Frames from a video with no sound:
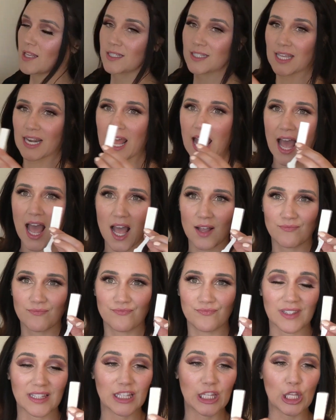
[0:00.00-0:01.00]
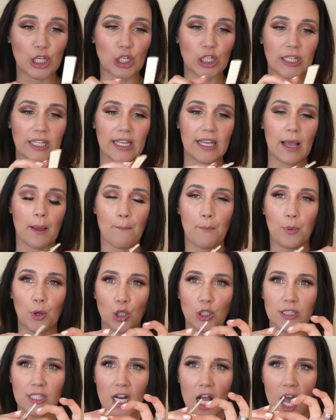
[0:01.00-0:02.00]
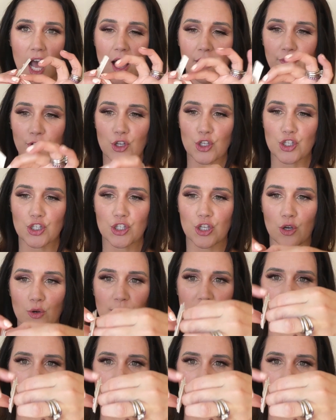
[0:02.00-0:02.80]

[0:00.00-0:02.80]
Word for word: Ta-da. Literally pulled it off, so